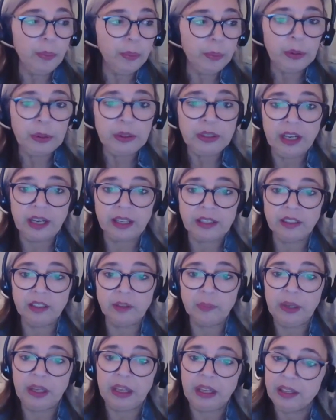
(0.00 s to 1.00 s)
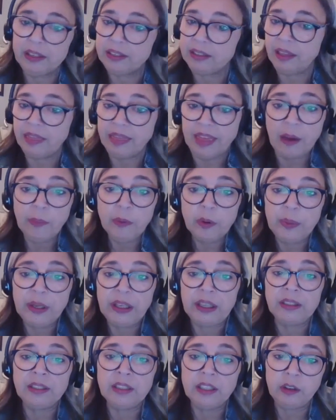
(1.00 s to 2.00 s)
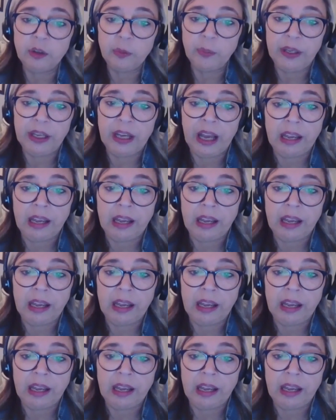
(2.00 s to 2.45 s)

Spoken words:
protected because that would be considered PII.